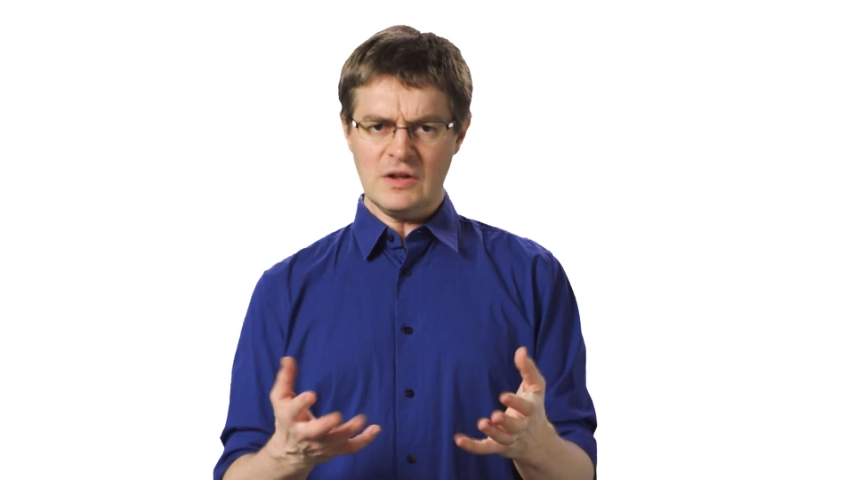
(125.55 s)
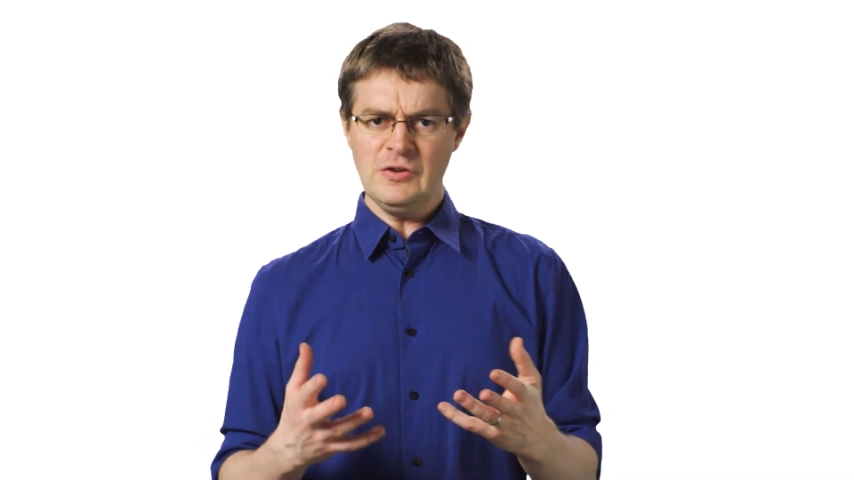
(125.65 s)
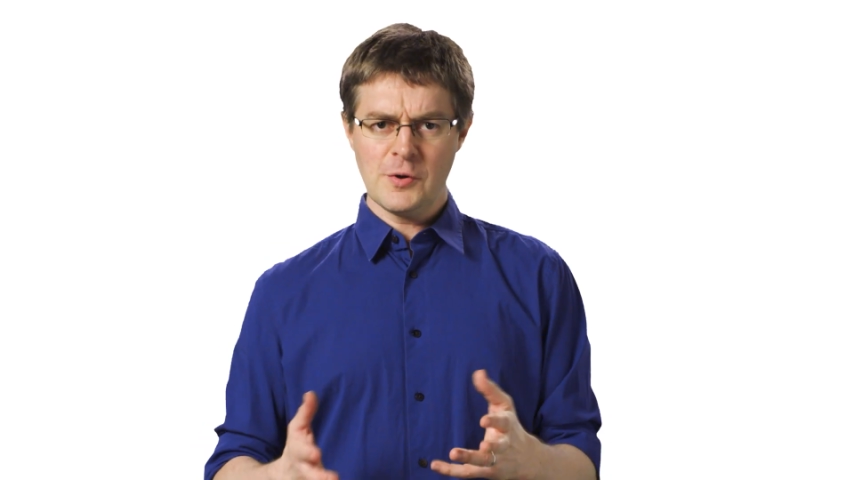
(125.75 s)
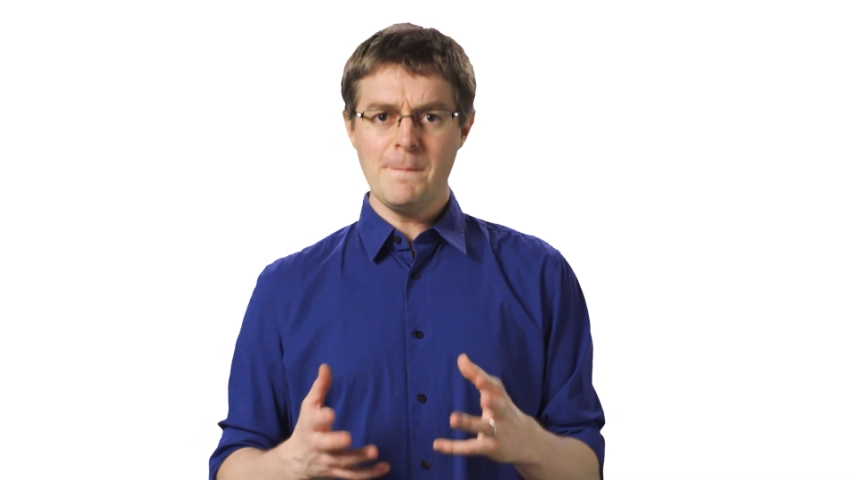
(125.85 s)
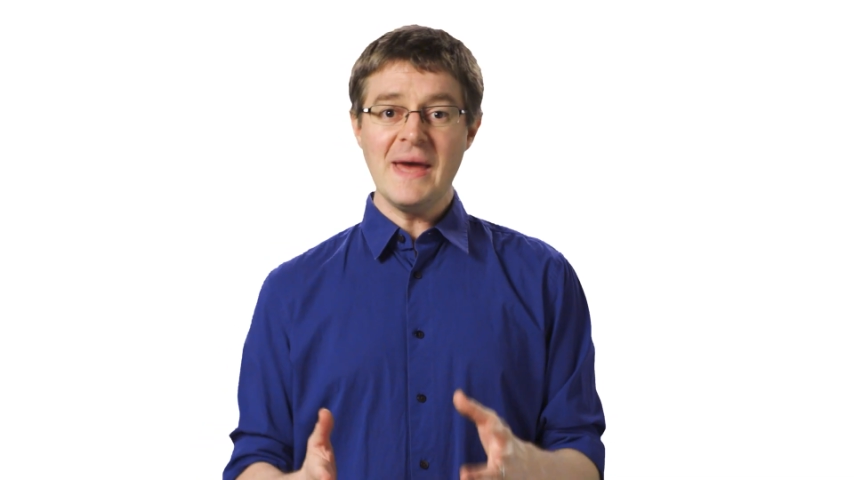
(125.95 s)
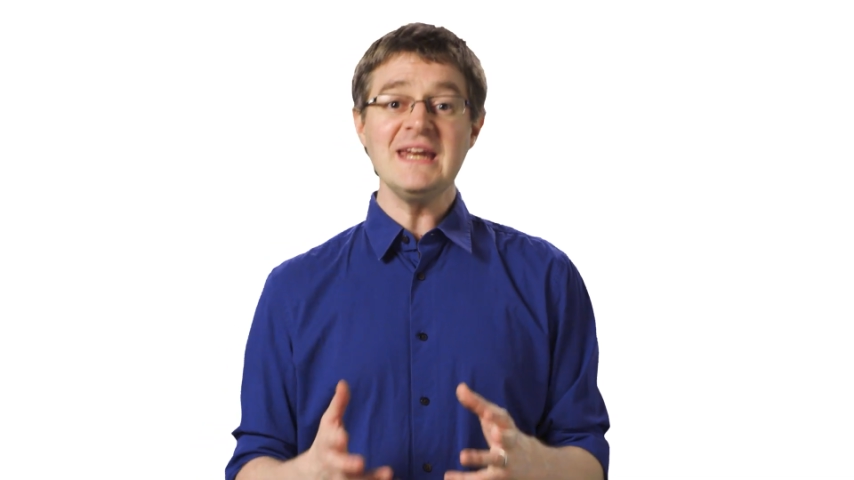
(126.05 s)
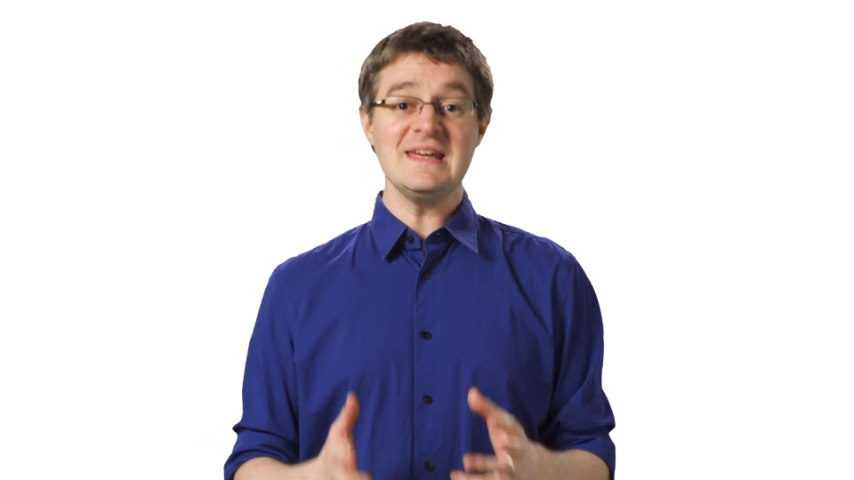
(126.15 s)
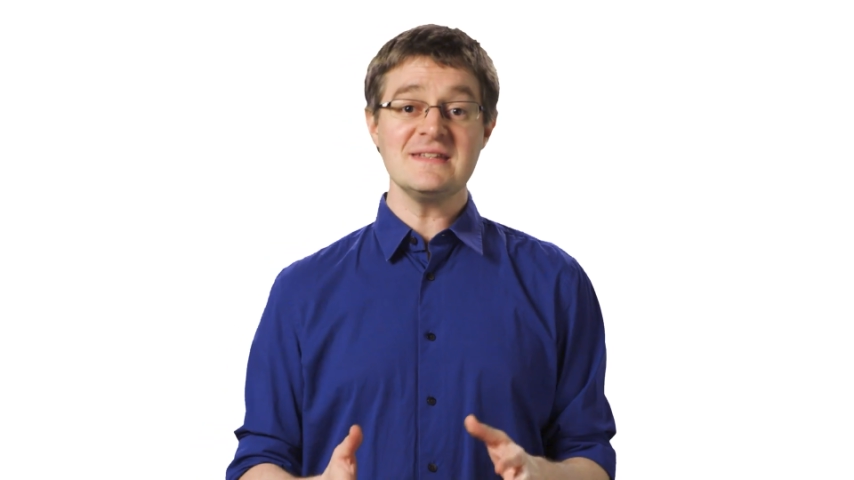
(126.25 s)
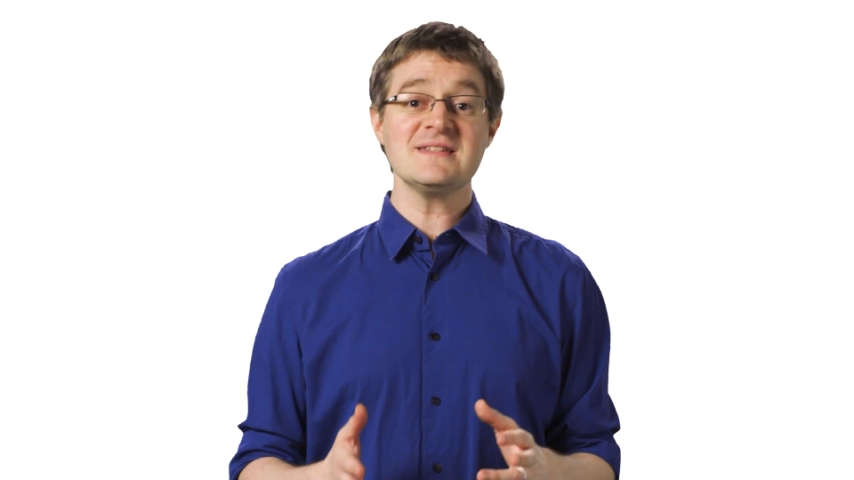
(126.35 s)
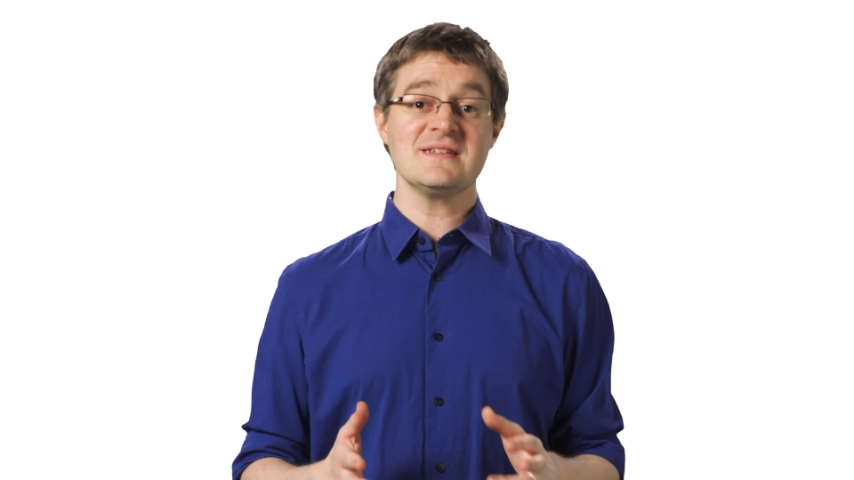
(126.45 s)
There are
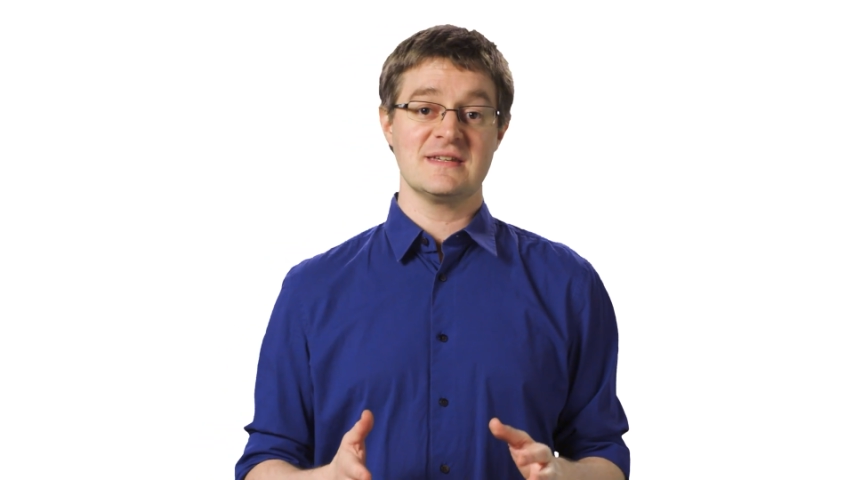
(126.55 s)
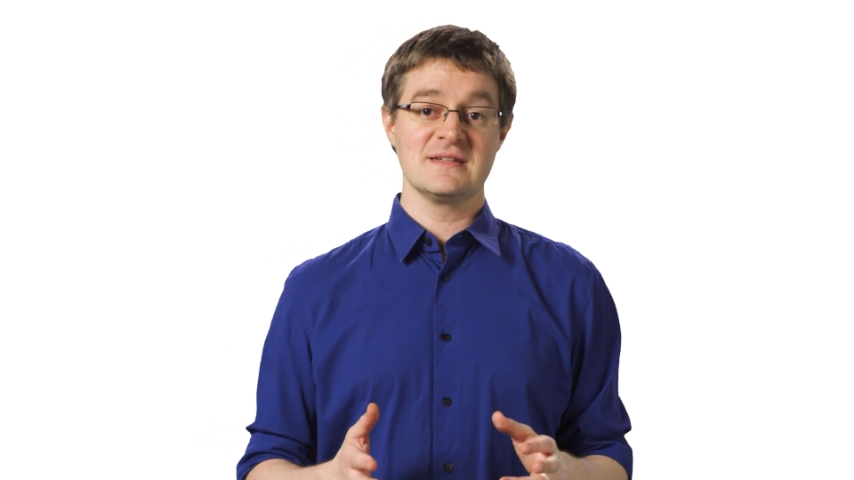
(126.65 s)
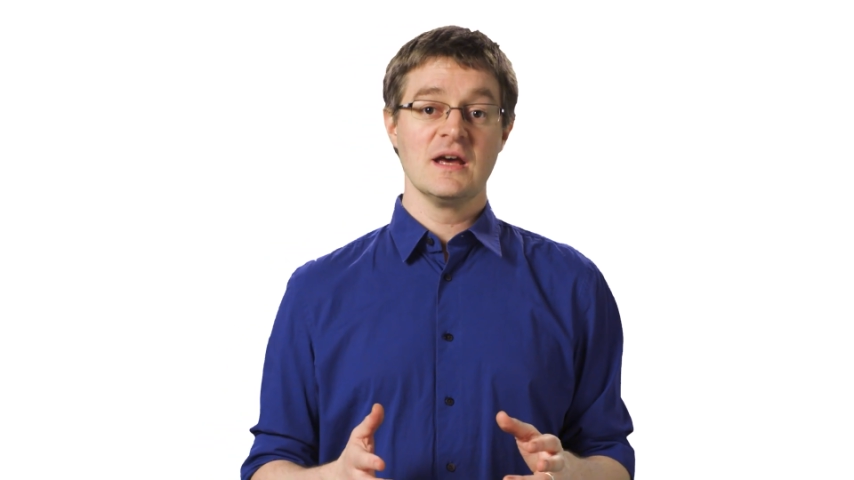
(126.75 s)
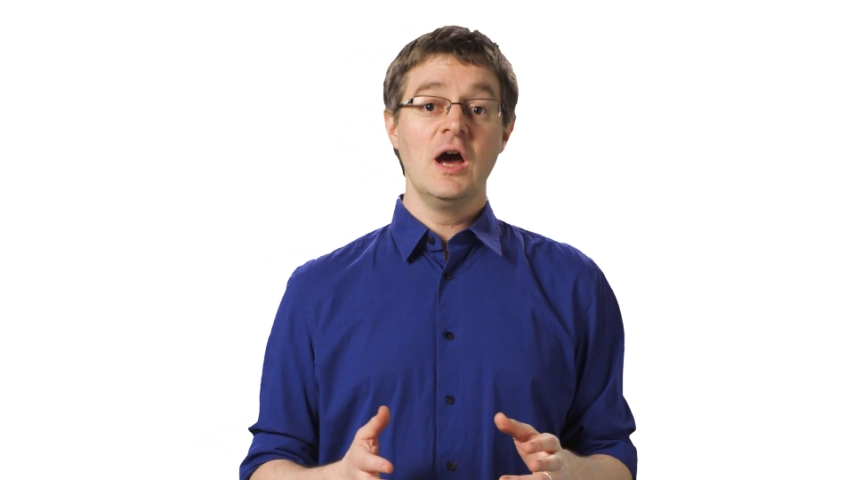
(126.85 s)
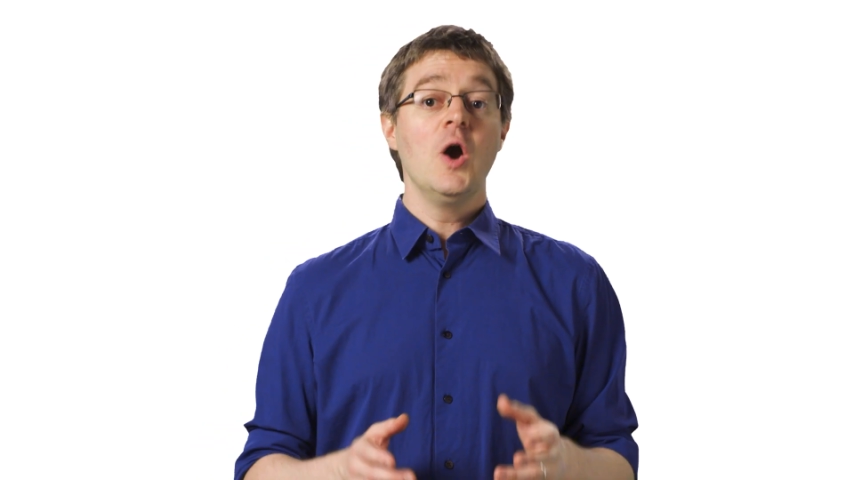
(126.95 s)
many instances